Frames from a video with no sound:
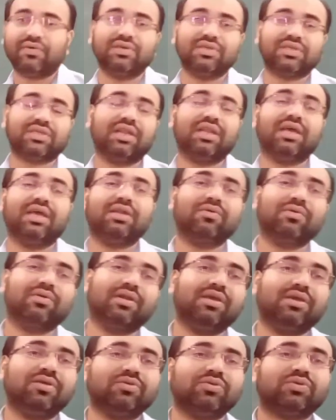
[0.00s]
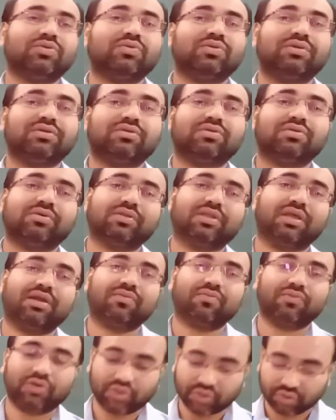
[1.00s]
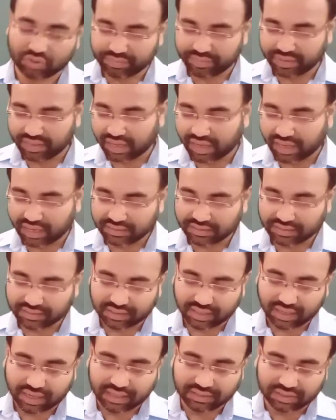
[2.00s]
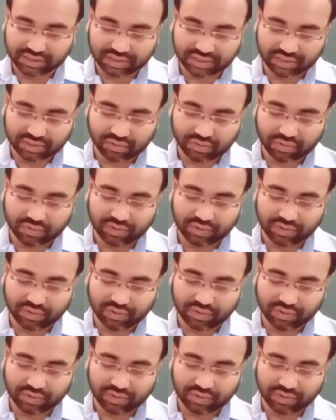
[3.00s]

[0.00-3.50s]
first line only you should know that what should be the answer.